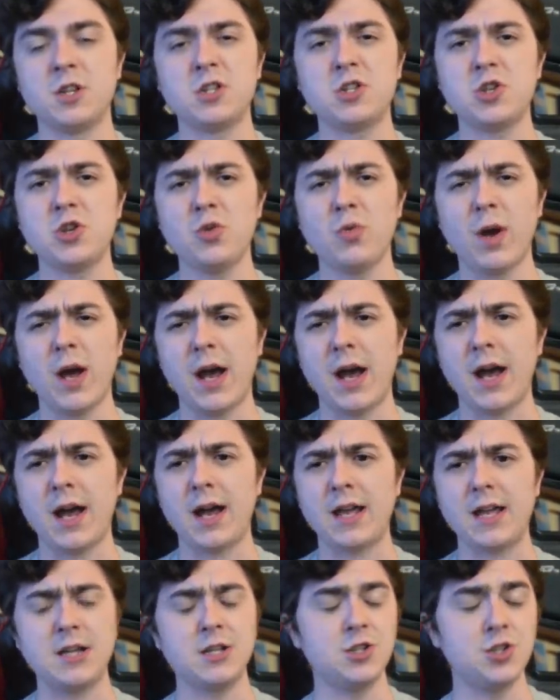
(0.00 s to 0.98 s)
Did you,
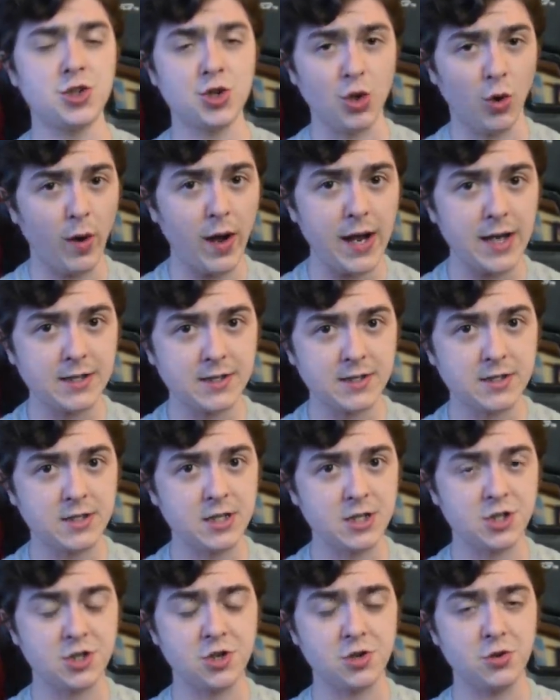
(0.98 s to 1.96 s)
uh, enjoy it?
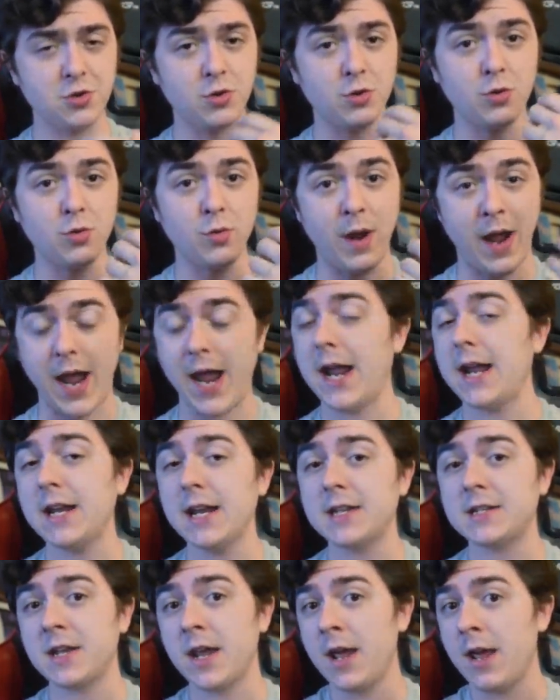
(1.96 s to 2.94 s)
Did you hate
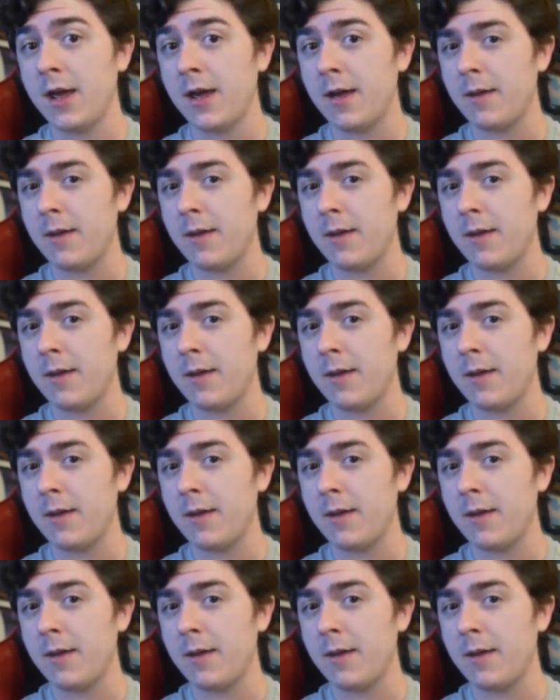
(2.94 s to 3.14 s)
it?